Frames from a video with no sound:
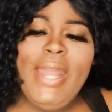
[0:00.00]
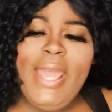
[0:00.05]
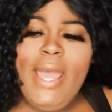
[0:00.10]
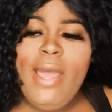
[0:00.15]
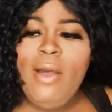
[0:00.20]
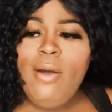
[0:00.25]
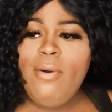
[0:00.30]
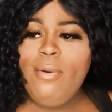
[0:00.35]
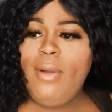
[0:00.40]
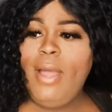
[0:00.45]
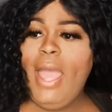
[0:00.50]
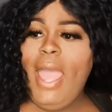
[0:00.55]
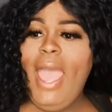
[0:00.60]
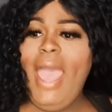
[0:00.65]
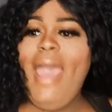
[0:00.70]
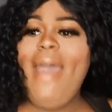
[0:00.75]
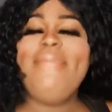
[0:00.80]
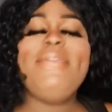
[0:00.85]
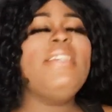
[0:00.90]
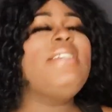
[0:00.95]
Now,
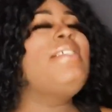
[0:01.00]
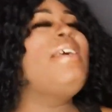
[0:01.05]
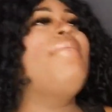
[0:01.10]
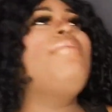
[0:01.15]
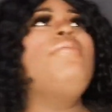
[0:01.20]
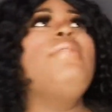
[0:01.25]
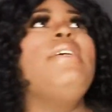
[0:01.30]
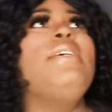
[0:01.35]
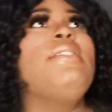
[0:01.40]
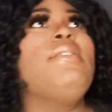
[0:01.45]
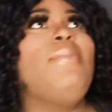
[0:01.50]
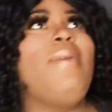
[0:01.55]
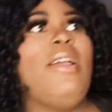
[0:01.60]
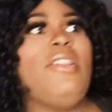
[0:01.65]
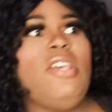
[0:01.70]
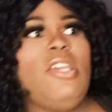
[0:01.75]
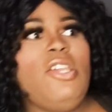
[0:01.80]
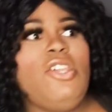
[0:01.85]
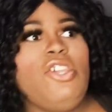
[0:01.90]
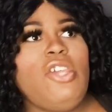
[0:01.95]
after several years
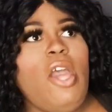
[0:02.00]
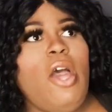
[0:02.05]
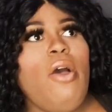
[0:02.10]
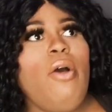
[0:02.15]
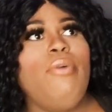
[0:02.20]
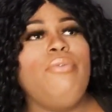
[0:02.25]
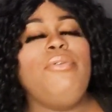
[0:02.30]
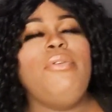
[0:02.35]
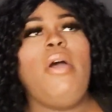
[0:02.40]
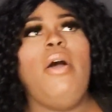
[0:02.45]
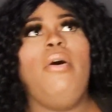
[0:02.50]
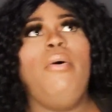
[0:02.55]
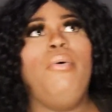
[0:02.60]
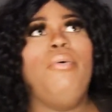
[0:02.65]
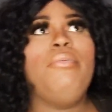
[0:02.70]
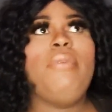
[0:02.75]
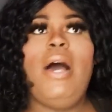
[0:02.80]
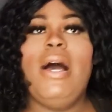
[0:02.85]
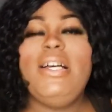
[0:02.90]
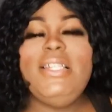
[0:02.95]
of watching the show, you
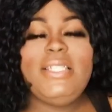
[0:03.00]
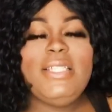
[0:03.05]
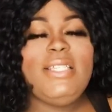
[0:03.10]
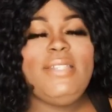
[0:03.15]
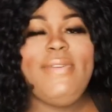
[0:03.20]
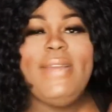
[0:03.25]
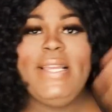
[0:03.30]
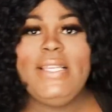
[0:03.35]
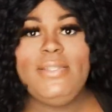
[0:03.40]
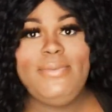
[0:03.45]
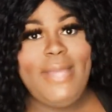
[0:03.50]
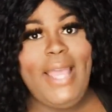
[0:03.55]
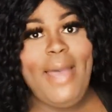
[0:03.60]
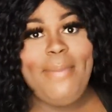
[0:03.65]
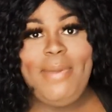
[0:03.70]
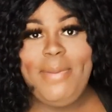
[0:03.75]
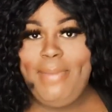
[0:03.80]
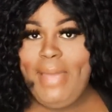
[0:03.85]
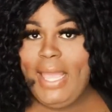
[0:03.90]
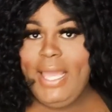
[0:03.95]
know, us as fans,
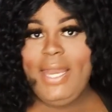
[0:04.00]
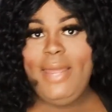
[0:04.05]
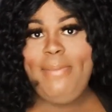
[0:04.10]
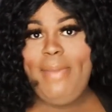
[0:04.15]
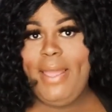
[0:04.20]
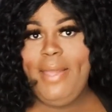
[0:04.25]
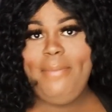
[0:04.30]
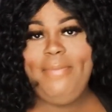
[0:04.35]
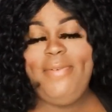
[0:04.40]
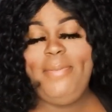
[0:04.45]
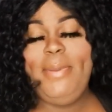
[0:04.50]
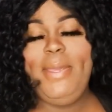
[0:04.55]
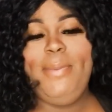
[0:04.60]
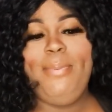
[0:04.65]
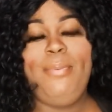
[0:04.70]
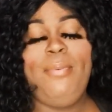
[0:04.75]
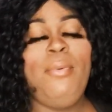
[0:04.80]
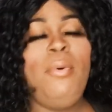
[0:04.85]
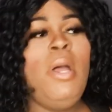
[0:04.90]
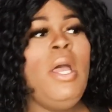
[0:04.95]
we have been backing and backing for
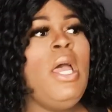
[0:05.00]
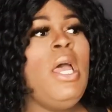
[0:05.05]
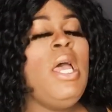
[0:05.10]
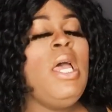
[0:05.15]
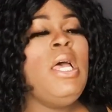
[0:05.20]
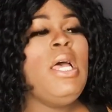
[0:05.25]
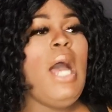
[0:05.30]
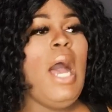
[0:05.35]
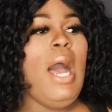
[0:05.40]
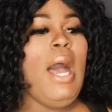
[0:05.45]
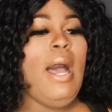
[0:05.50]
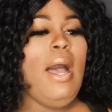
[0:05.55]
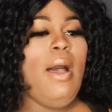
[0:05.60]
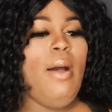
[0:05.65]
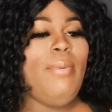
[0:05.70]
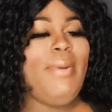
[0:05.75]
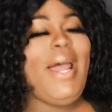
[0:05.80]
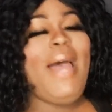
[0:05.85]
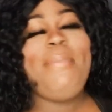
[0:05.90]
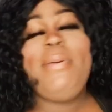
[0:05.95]
people,
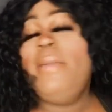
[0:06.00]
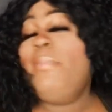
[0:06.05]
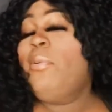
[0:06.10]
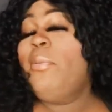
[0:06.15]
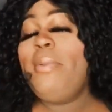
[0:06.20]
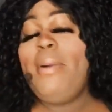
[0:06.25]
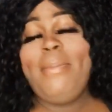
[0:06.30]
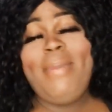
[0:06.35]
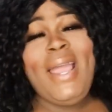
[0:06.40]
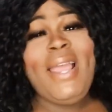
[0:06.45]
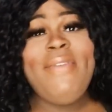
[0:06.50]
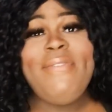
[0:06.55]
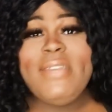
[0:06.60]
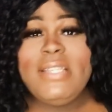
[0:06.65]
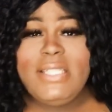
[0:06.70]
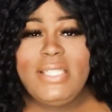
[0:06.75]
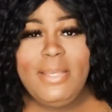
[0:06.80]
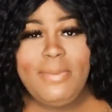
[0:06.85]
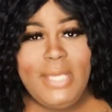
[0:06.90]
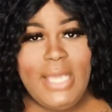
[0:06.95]
well, not people, but
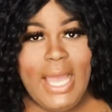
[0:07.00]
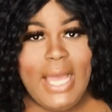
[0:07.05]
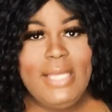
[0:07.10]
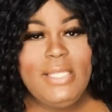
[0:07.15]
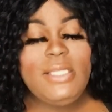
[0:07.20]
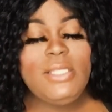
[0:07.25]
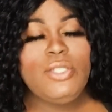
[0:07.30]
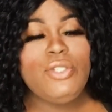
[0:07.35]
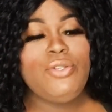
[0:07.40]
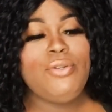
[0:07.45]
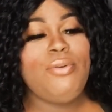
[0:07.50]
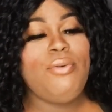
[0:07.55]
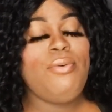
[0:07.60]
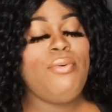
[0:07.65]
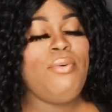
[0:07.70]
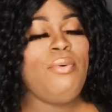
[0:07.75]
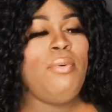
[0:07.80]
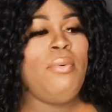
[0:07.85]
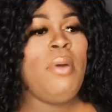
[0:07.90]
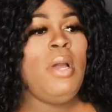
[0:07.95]
backing for CBS
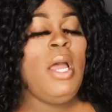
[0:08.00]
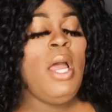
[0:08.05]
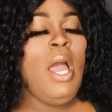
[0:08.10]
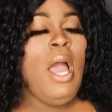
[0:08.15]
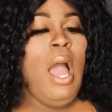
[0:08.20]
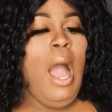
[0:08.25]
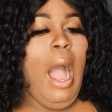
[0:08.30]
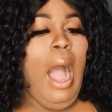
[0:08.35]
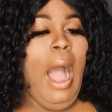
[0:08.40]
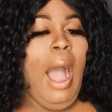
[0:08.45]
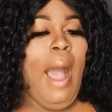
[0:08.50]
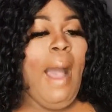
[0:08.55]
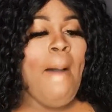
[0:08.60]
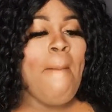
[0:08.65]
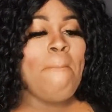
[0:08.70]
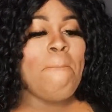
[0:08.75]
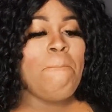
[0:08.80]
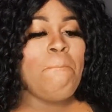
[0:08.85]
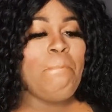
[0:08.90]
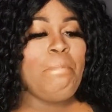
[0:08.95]
to,
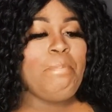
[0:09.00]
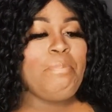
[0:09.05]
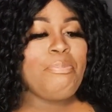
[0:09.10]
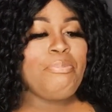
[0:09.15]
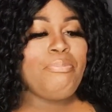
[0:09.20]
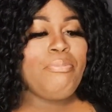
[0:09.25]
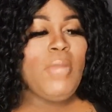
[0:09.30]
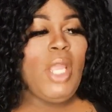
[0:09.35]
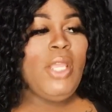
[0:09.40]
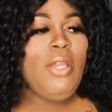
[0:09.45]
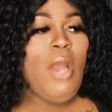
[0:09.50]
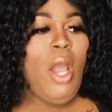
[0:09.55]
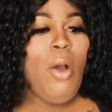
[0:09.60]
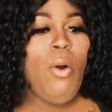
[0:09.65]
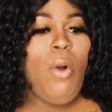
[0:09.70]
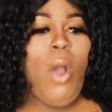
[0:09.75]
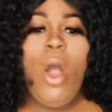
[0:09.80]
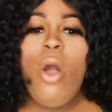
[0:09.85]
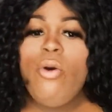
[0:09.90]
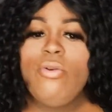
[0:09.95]
you
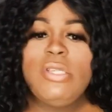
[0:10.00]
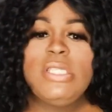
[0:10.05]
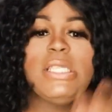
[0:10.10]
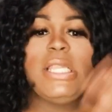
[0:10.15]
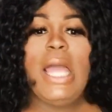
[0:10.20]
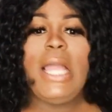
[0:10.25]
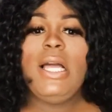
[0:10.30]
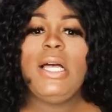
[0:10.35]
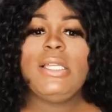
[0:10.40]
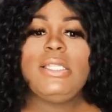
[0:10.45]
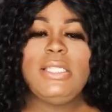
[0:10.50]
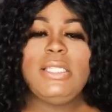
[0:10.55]
know, host like a